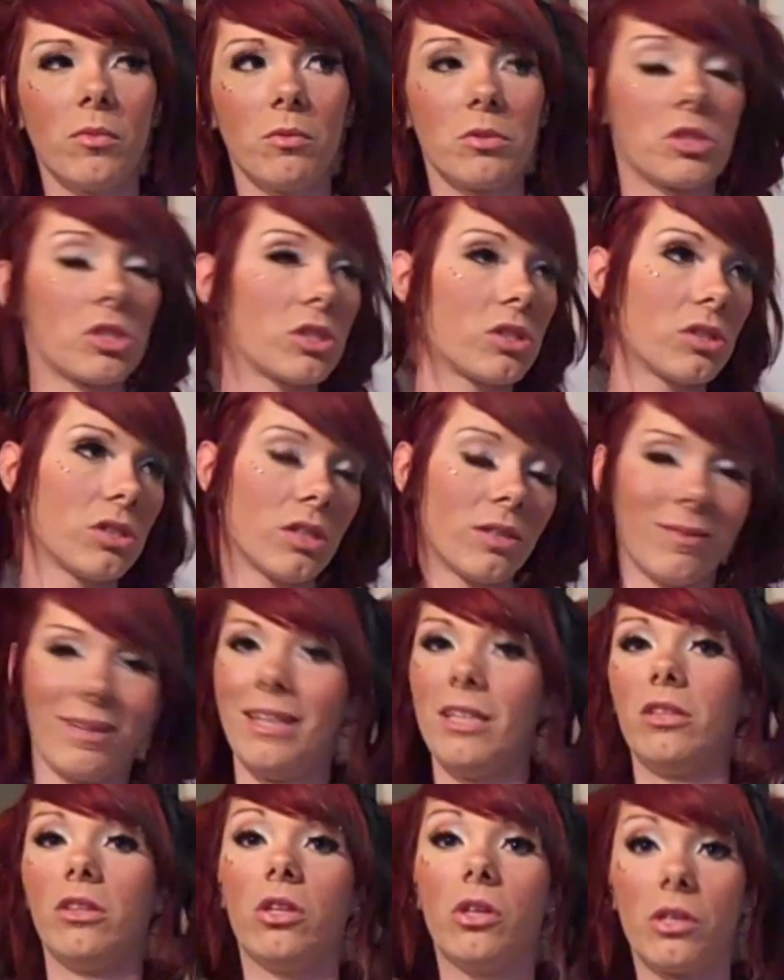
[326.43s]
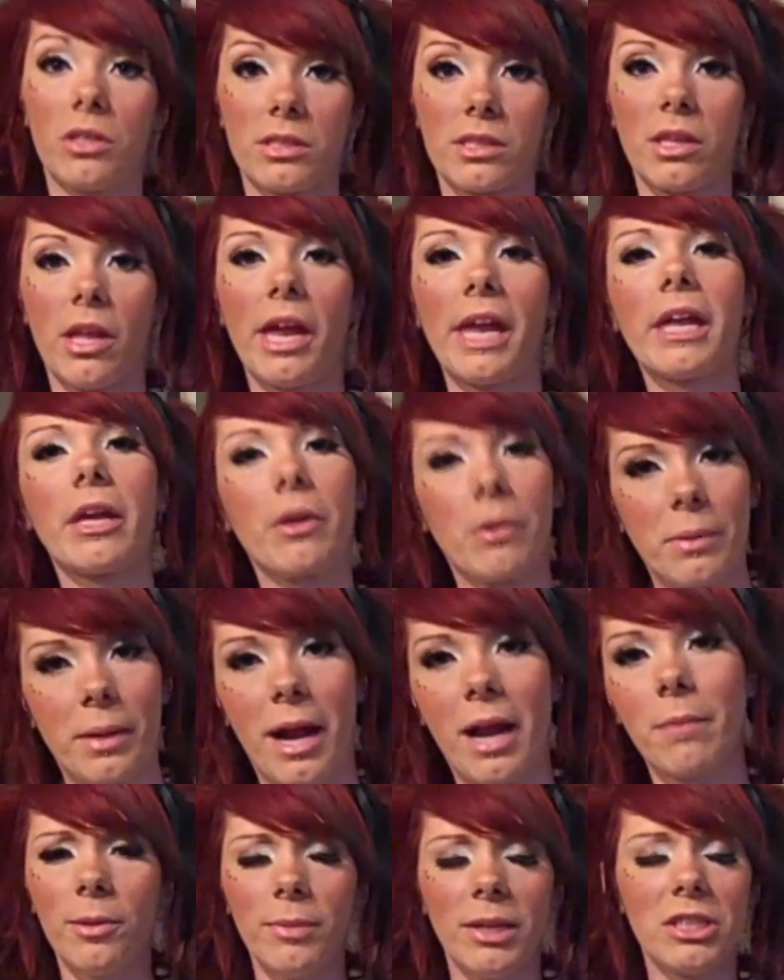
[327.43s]
which it looks like
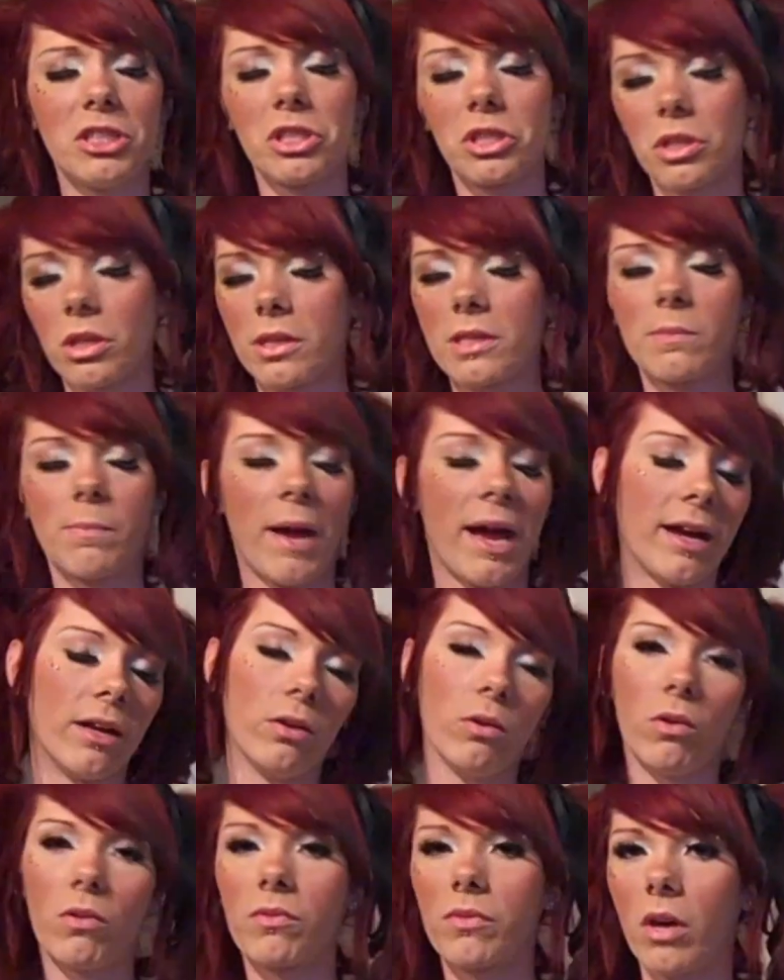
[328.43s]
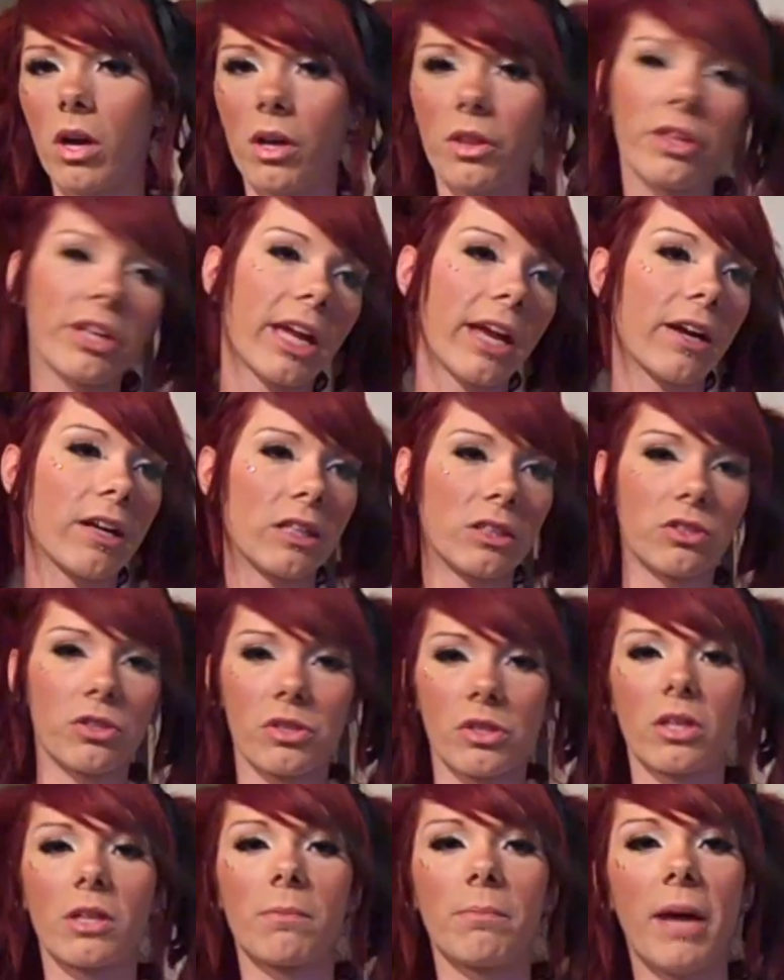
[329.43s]
crap. It just looks bad overall. The
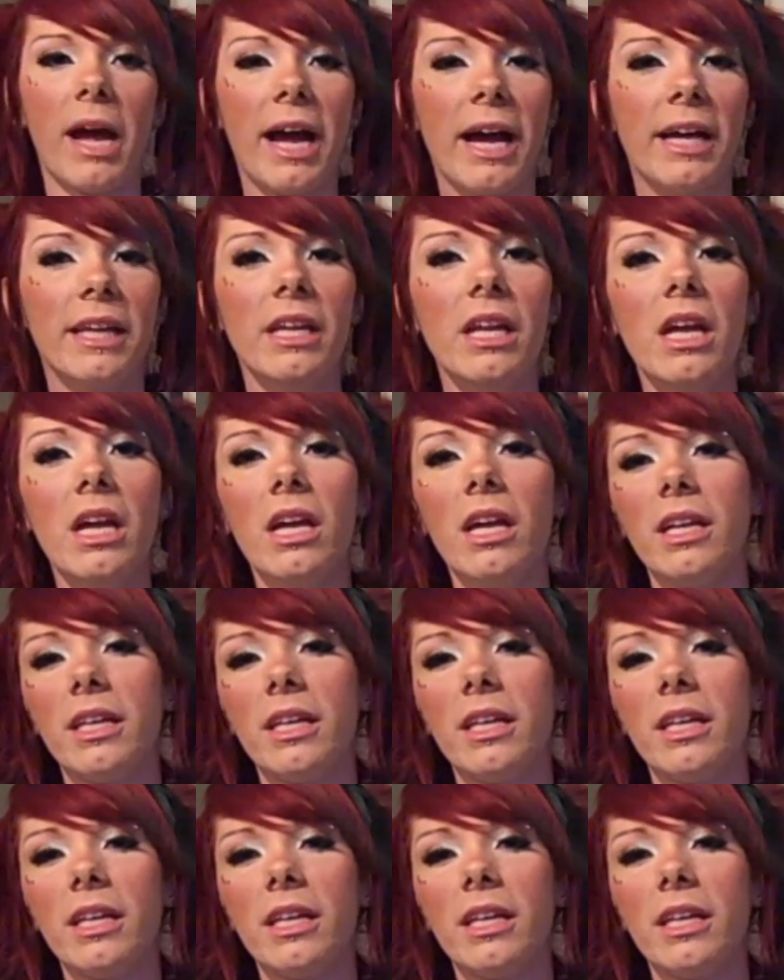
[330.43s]
characters look bad.